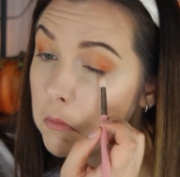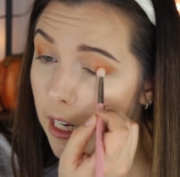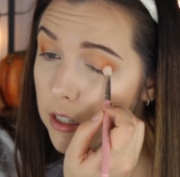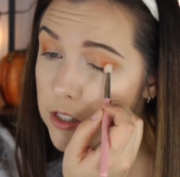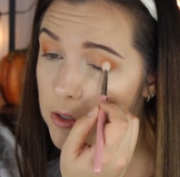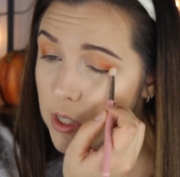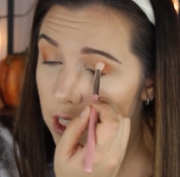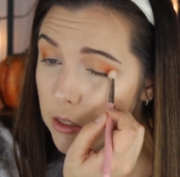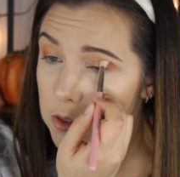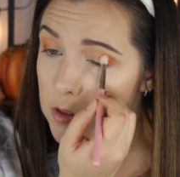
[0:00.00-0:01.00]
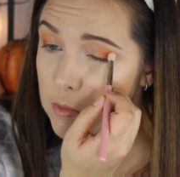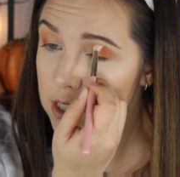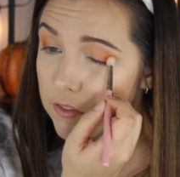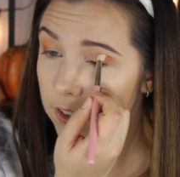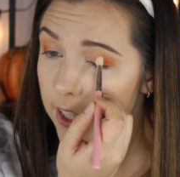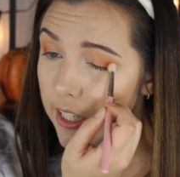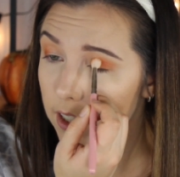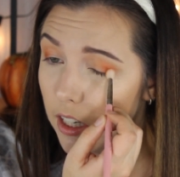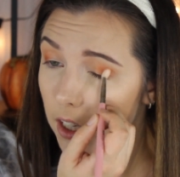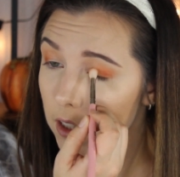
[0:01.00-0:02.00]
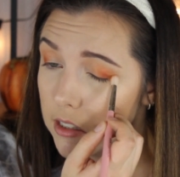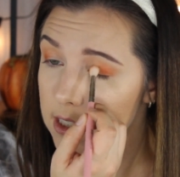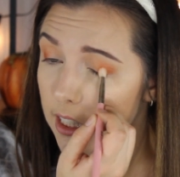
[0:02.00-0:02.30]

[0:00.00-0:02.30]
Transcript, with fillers: But I also wanna use some different colors.